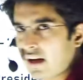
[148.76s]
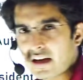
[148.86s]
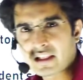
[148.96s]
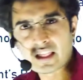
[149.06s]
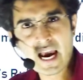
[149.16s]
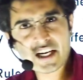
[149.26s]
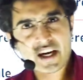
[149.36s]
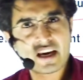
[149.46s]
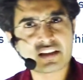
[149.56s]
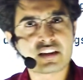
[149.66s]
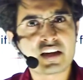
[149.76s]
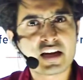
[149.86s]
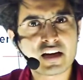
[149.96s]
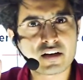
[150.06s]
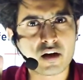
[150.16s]
in that case
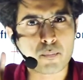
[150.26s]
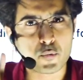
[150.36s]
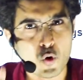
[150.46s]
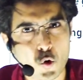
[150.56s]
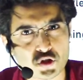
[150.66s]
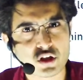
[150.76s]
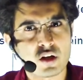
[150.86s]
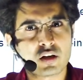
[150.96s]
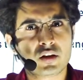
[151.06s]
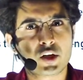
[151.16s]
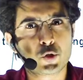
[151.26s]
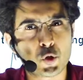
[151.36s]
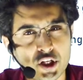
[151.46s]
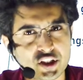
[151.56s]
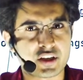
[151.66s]
they can approach the
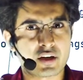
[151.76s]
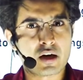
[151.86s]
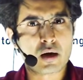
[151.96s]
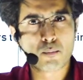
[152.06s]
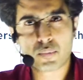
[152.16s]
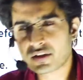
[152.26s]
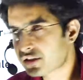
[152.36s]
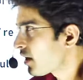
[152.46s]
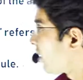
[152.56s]
judiciary. But